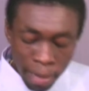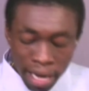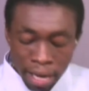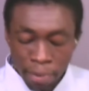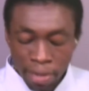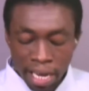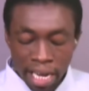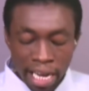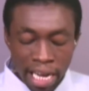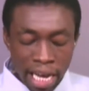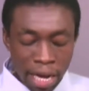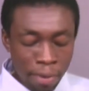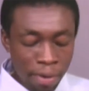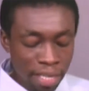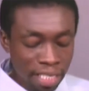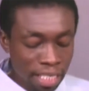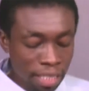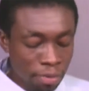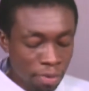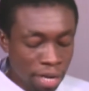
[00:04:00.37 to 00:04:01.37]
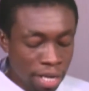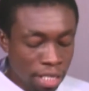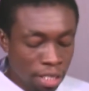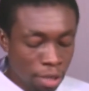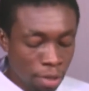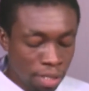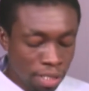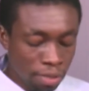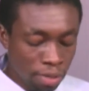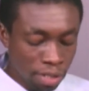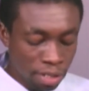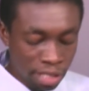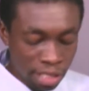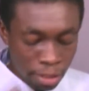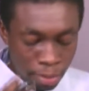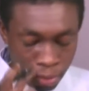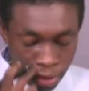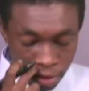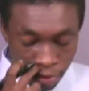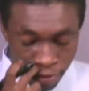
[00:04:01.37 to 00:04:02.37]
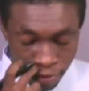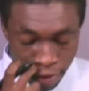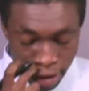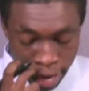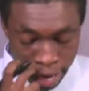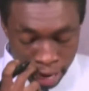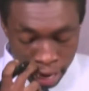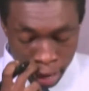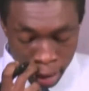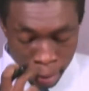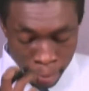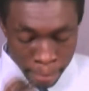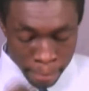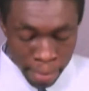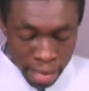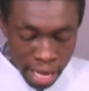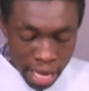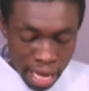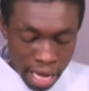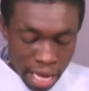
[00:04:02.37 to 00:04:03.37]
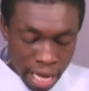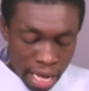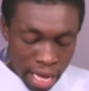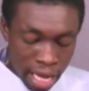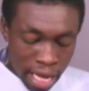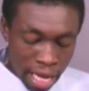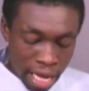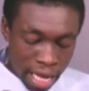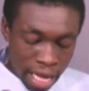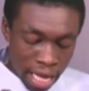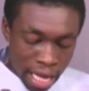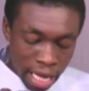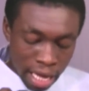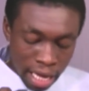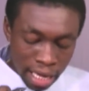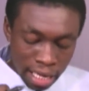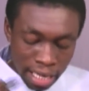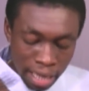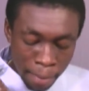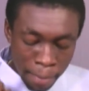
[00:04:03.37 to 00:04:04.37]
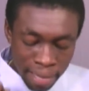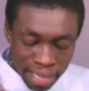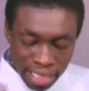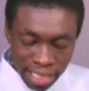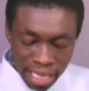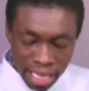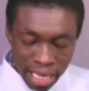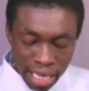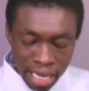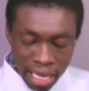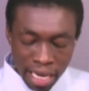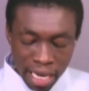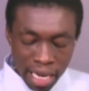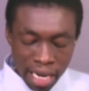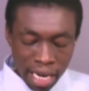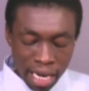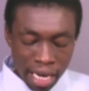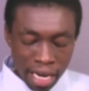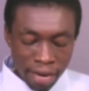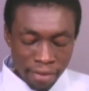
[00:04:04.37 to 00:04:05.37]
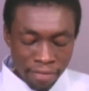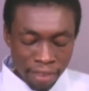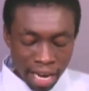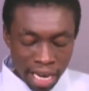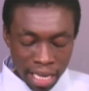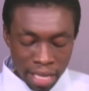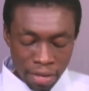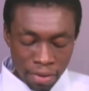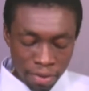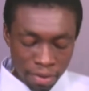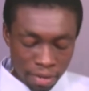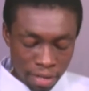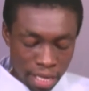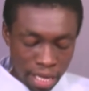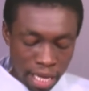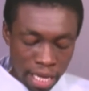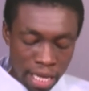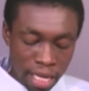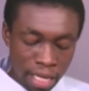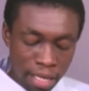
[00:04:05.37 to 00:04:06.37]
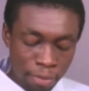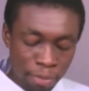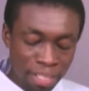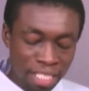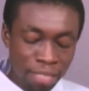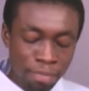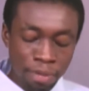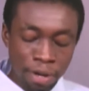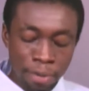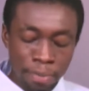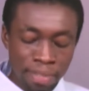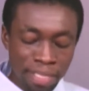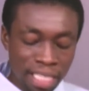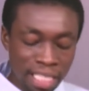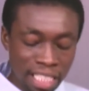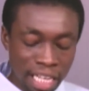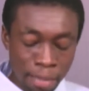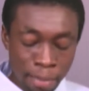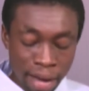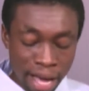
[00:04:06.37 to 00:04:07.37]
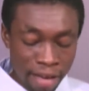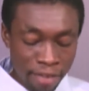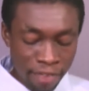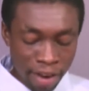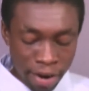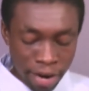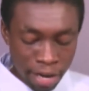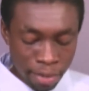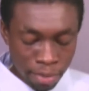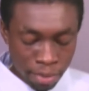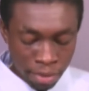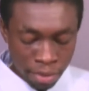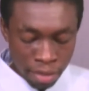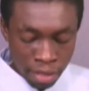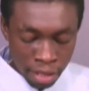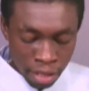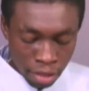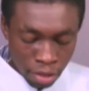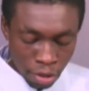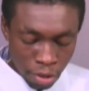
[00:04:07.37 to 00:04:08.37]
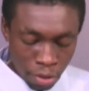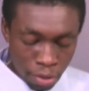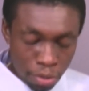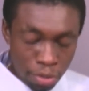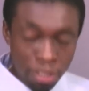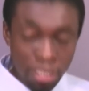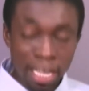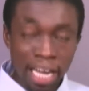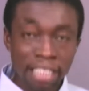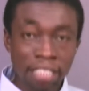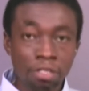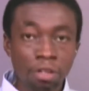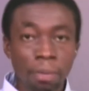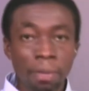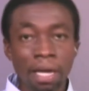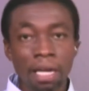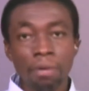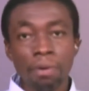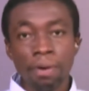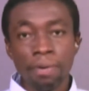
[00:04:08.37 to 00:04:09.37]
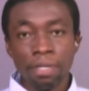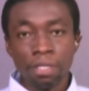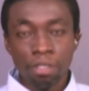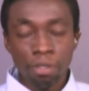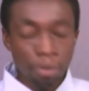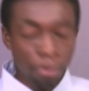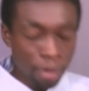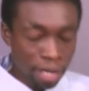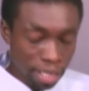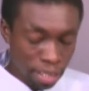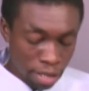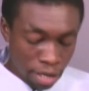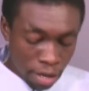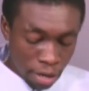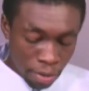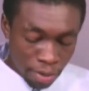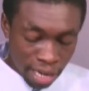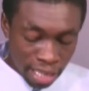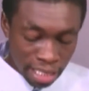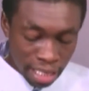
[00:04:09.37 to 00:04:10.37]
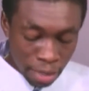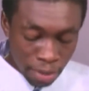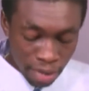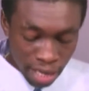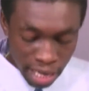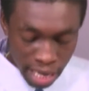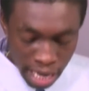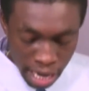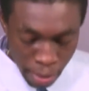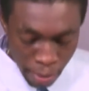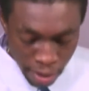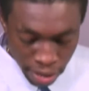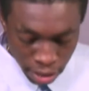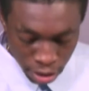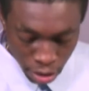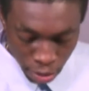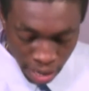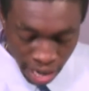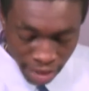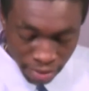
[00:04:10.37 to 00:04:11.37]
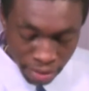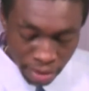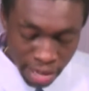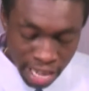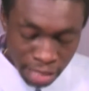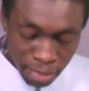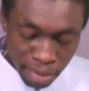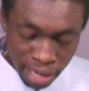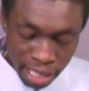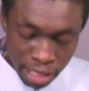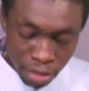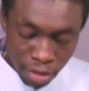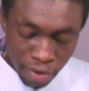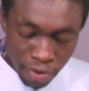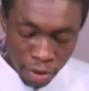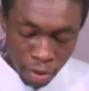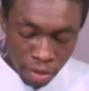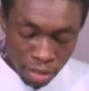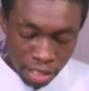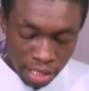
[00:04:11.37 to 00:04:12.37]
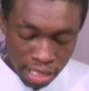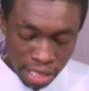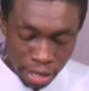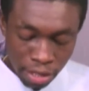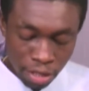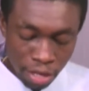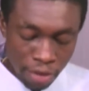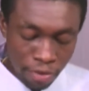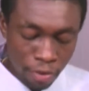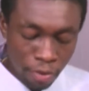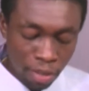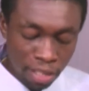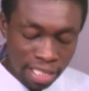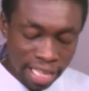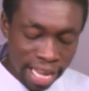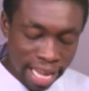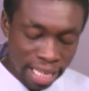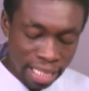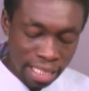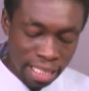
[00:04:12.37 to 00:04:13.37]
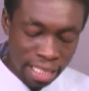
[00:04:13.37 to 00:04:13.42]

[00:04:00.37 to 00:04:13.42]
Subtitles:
with linear equations, what you do is you're supposed to find the missing value, okay, which is being represented by a variable. So that's normally what we do when we are dealing with linear equations. So we have 3s plus 12 equal to 0. So if you want x,